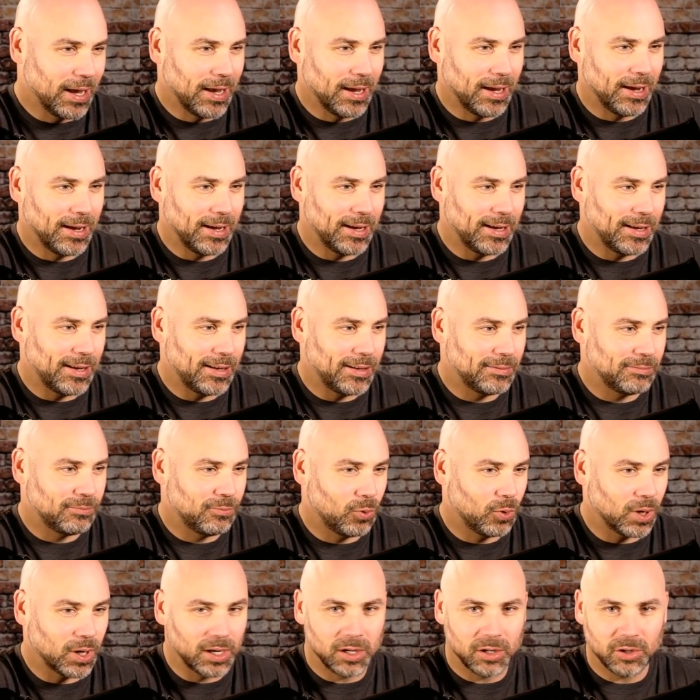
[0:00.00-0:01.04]
And we'll
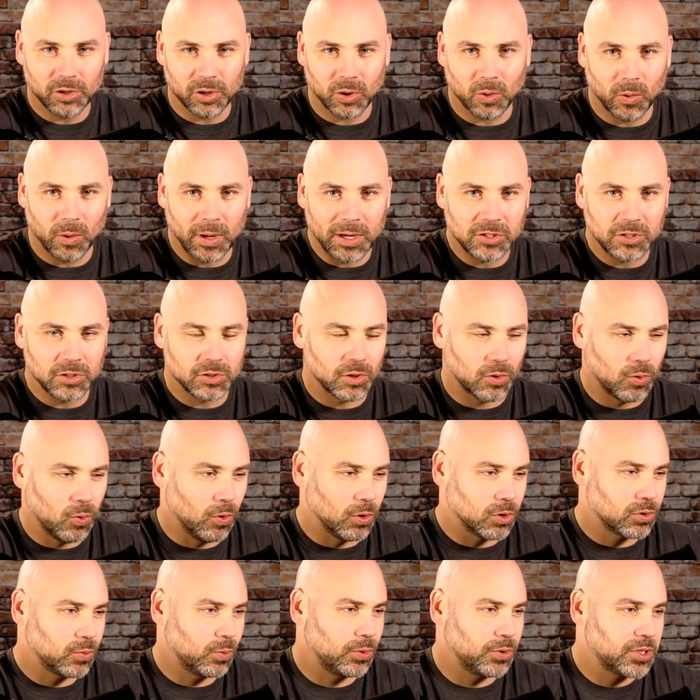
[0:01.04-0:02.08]
get into your questions, of
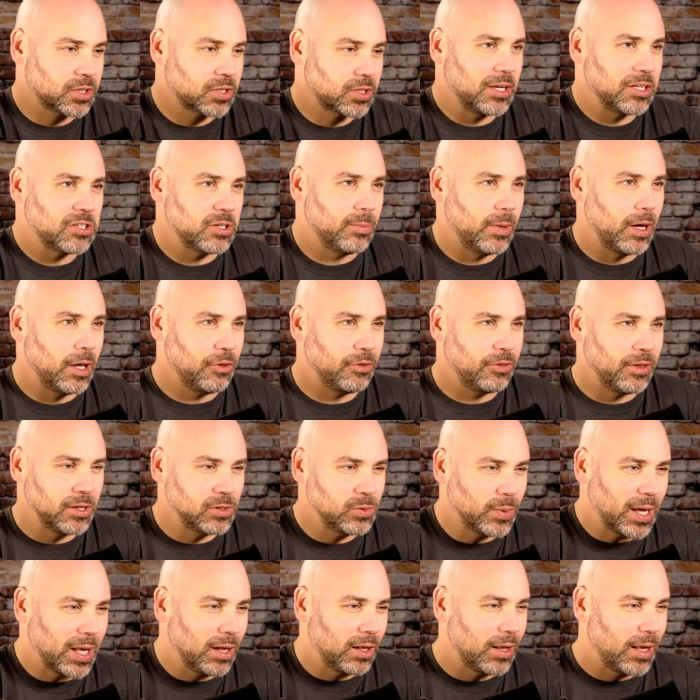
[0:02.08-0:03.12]
course. We'll discuss some other things. We've
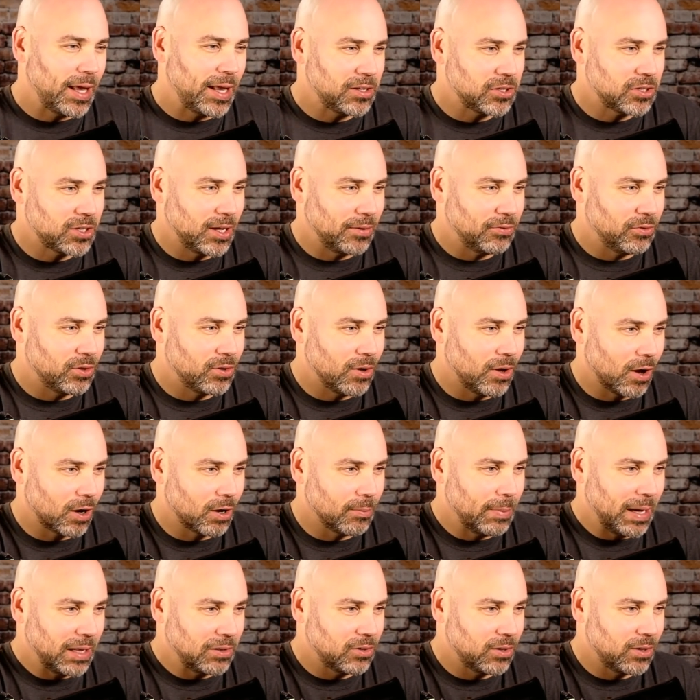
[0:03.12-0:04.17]
got a lot of stuff to talk
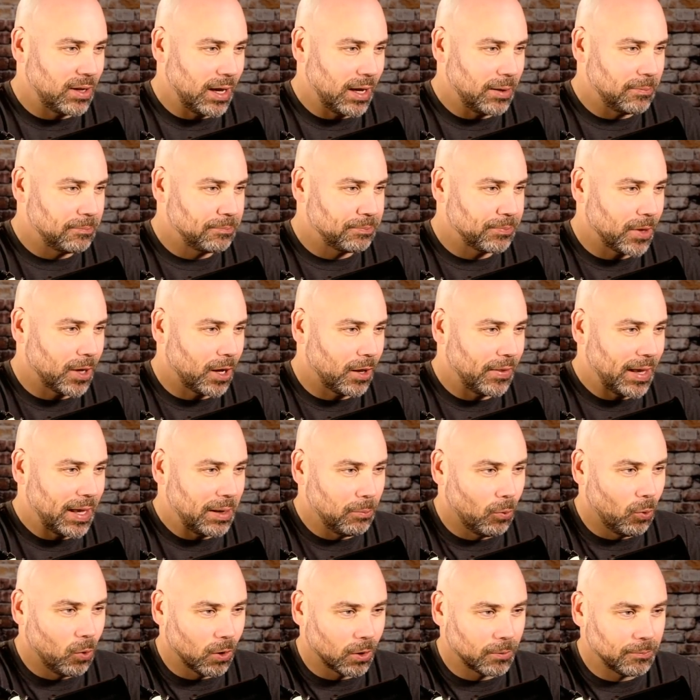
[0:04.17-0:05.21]
about today. All that and
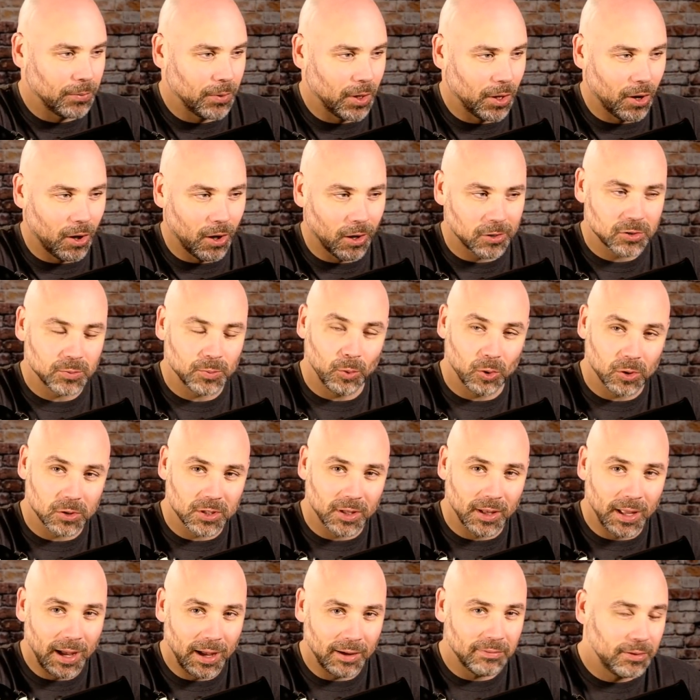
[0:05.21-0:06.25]
more on Hog Sports
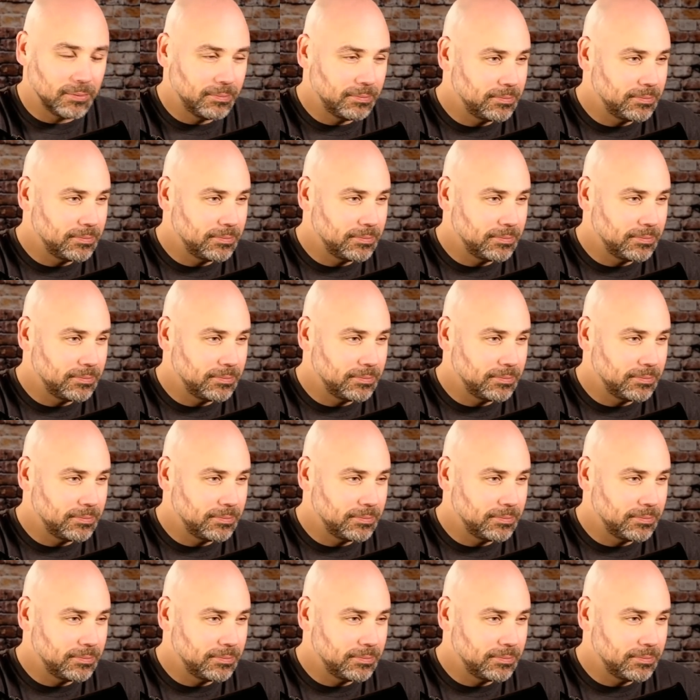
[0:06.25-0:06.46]
Live.